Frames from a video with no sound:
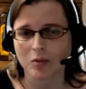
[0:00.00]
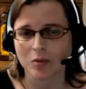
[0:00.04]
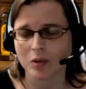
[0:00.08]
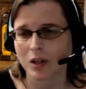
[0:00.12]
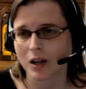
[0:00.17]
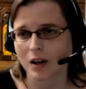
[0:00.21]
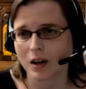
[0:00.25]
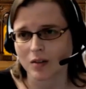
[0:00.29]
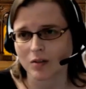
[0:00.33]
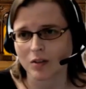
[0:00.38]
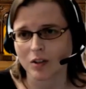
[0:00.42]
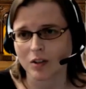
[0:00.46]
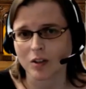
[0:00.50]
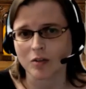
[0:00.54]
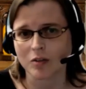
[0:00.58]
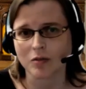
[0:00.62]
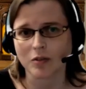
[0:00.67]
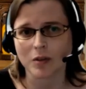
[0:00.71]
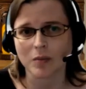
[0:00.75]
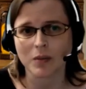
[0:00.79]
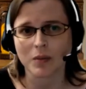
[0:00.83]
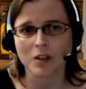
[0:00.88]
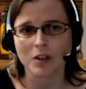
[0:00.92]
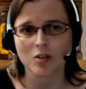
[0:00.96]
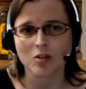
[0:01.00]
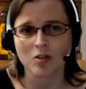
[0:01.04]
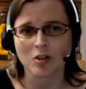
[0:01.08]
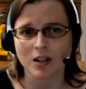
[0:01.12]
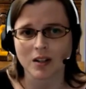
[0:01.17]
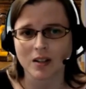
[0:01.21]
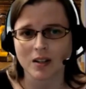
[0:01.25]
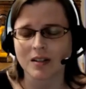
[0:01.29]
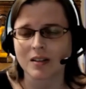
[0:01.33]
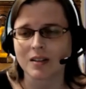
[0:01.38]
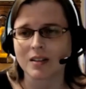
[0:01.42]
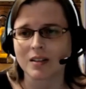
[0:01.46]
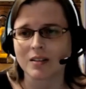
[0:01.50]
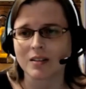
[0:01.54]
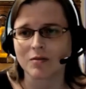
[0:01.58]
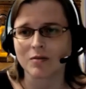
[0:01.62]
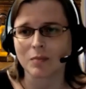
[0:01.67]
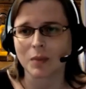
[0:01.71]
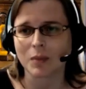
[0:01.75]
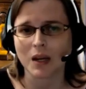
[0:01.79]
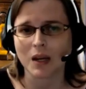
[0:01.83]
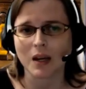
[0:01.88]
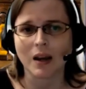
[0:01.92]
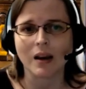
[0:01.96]
recover from the stresses of
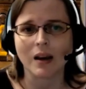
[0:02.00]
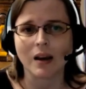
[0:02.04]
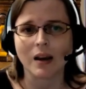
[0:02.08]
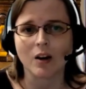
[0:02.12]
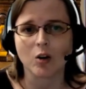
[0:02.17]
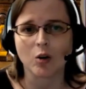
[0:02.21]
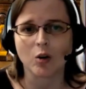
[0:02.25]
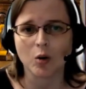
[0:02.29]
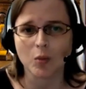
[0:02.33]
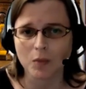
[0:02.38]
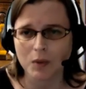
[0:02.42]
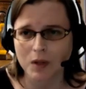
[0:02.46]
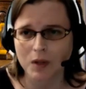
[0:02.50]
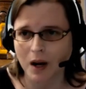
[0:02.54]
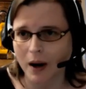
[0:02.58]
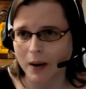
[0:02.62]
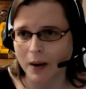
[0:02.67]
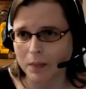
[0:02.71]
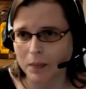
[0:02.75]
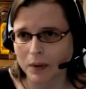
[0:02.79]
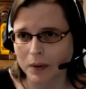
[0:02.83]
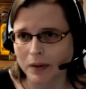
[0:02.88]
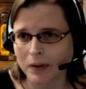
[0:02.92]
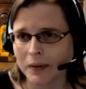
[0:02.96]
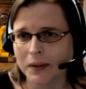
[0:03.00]
being cooped up,